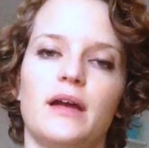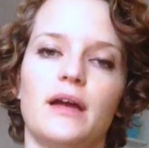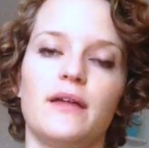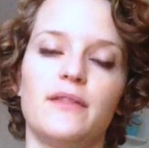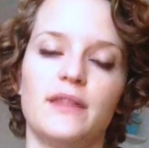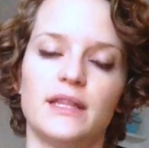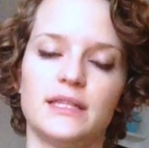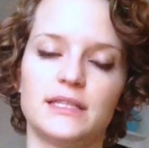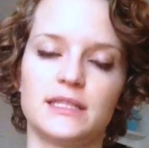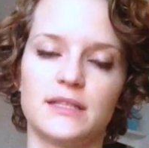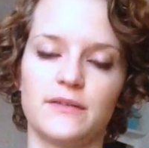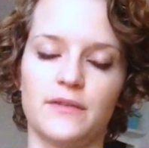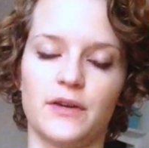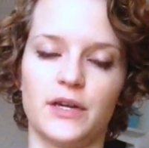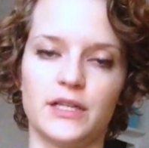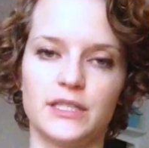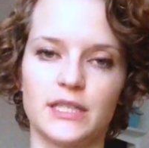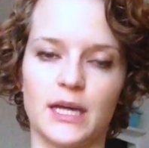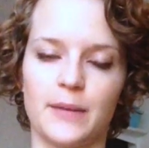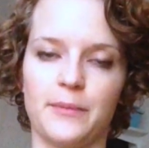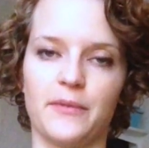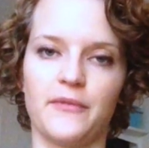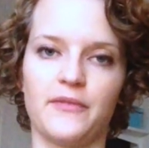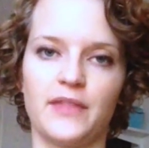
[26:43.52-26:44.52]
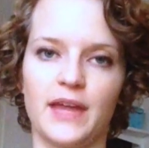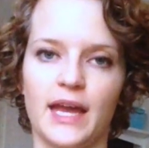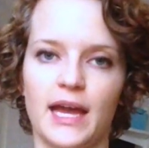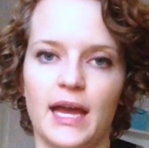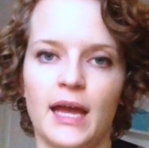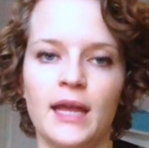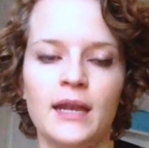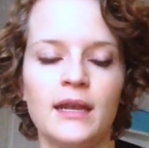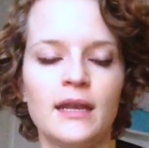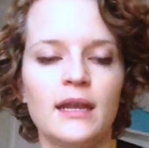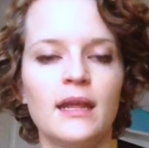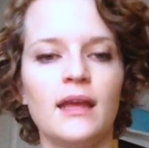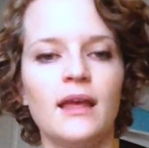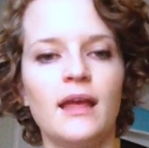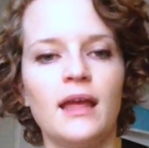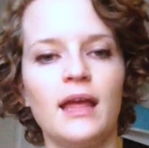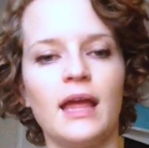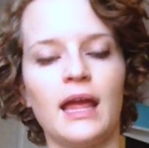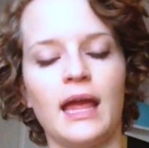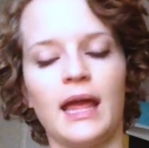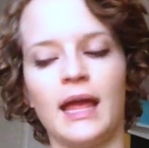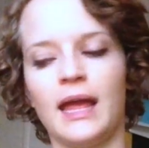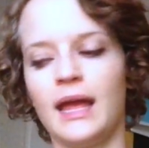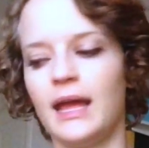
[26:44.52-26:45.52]
that's the very top of the hat.
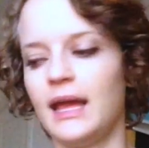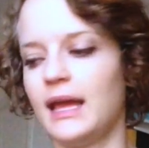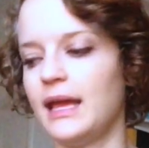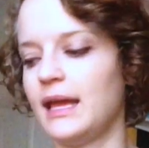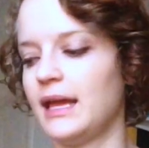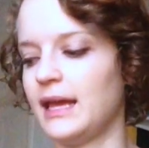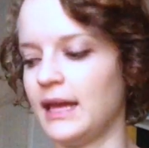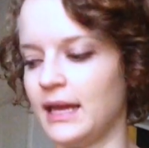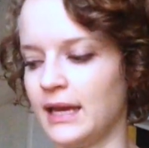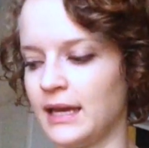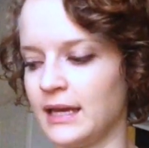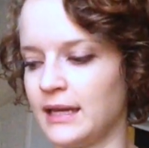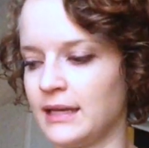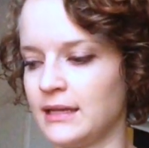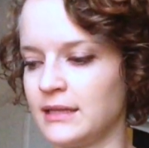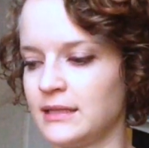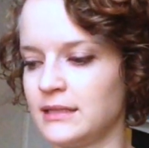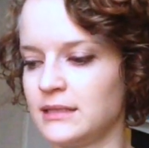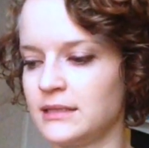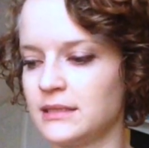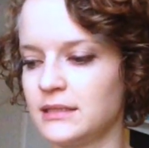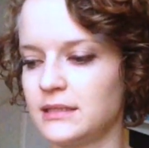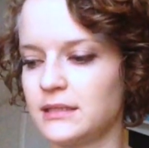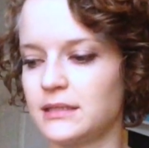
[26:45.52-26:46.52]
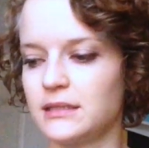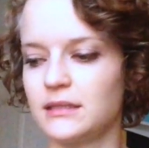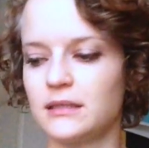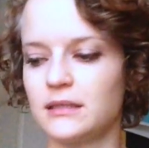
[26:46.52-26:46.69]
And